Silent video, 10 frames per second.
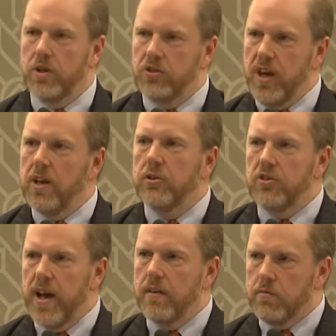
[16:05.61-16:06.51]
single
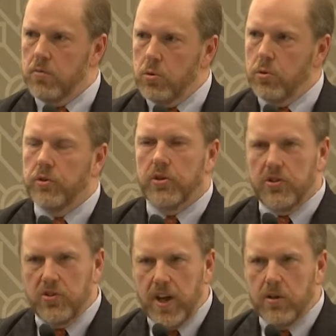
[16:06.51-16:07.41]
set of rules, a
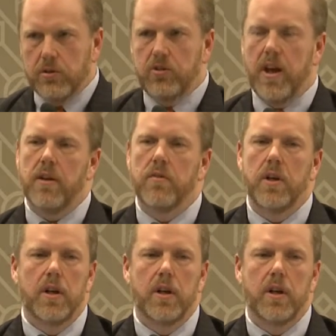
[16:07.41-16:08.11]
single set of,